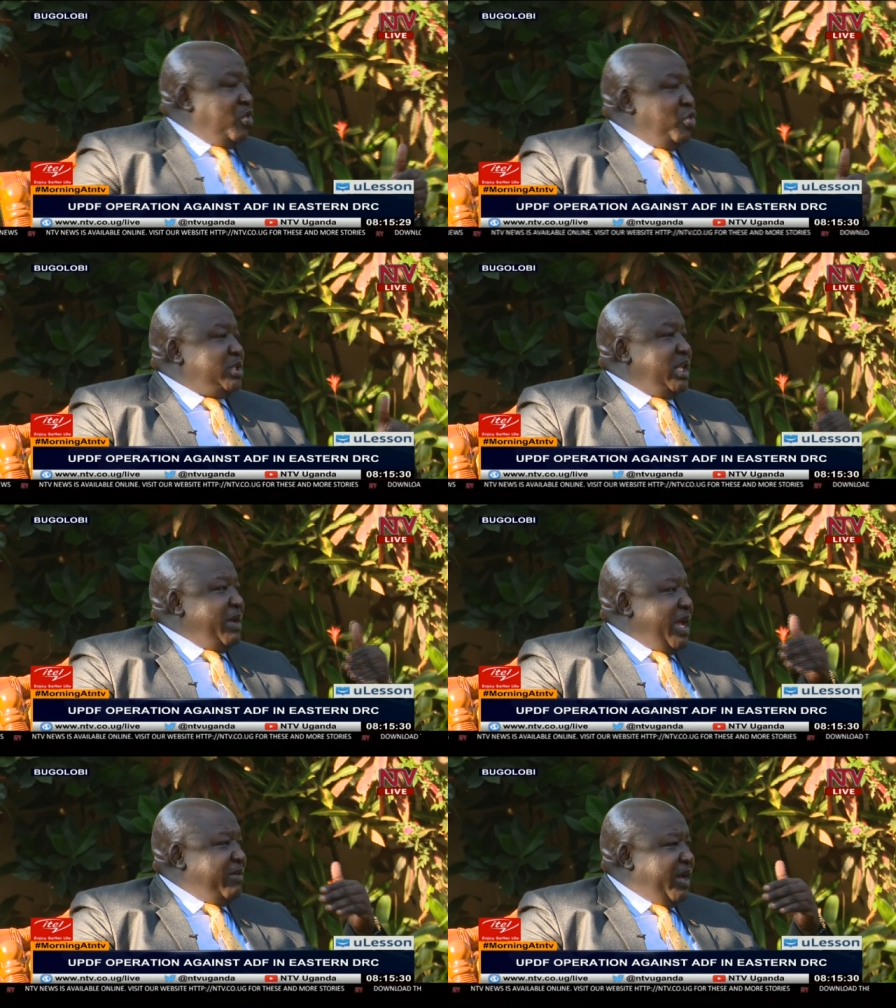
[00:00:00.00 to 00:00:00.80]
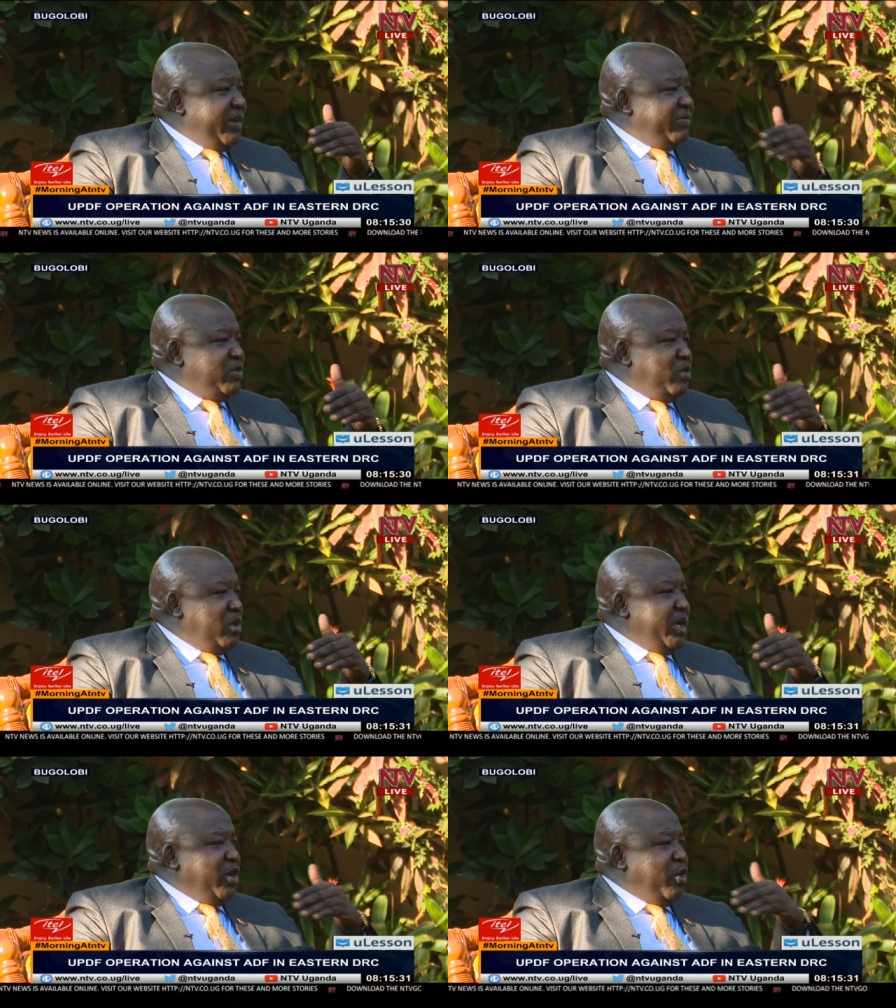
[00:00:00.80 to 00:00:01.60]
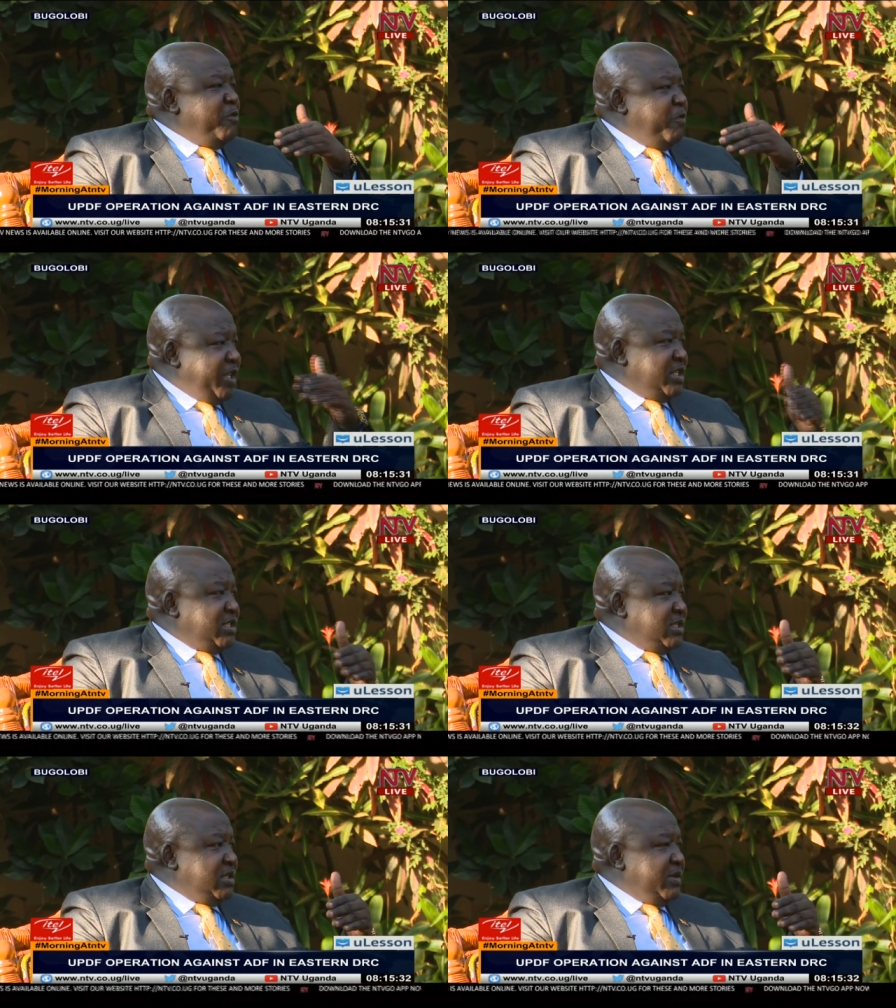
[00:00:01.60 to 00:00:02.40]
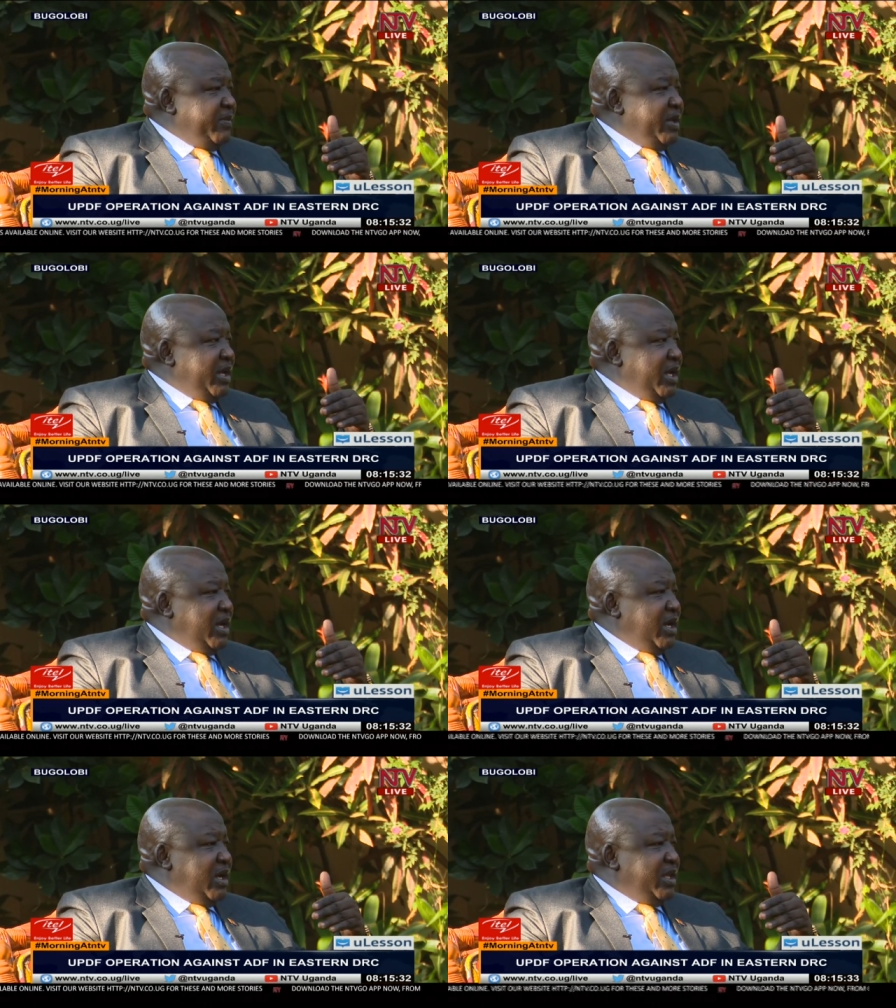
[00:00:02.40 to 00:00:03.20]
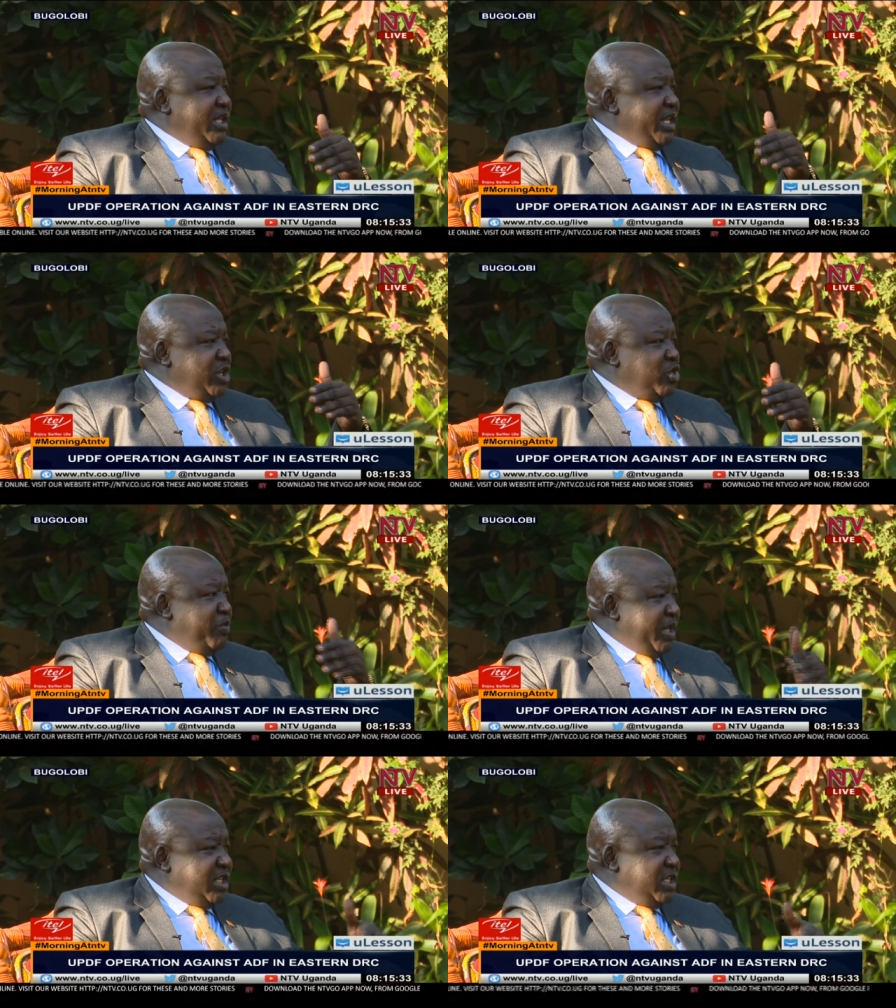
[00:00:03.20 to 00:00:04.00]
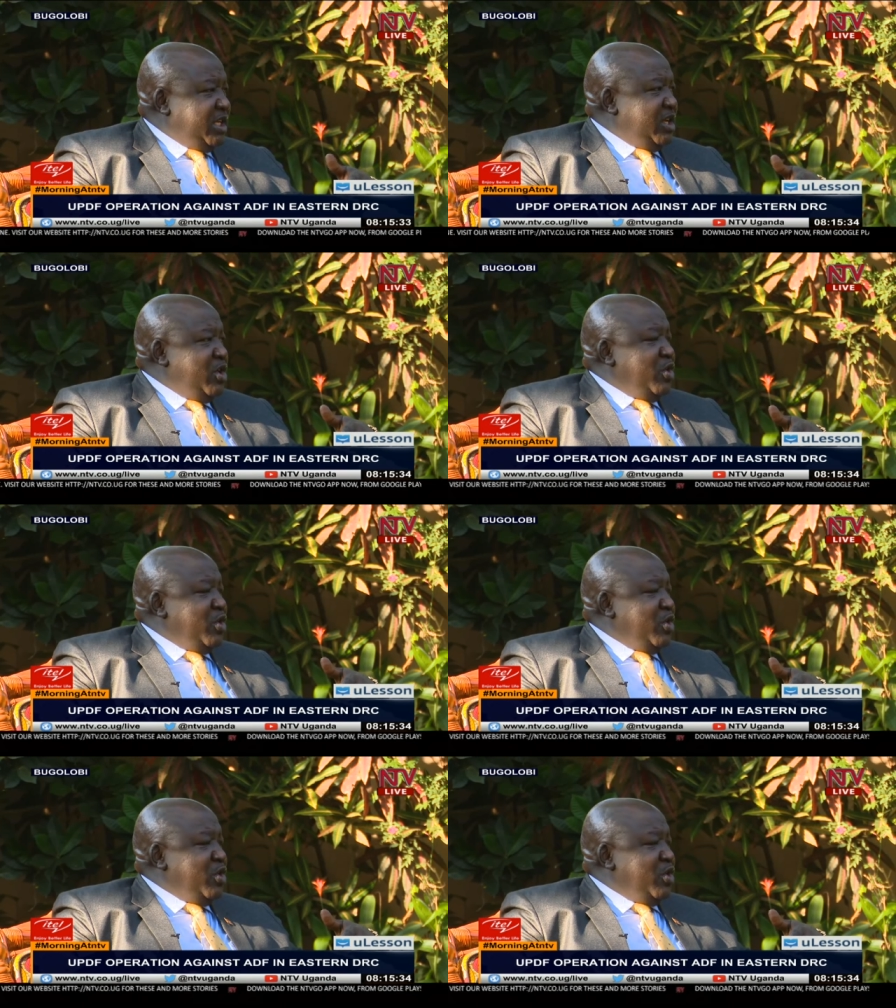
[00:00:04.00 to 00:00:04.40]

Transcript: we'd still have, have to convince uh, the international community,